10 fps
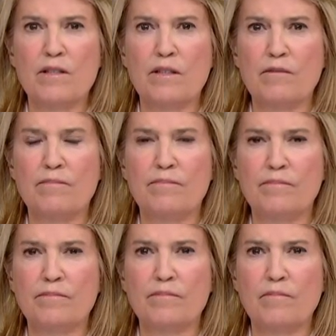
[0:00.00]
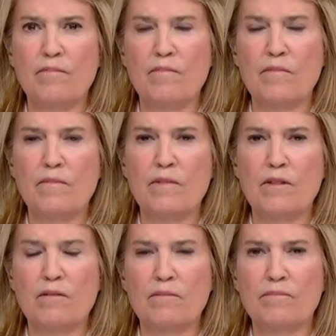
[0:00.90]

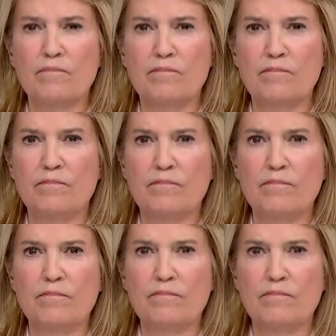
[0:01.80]
The person shown says nothing.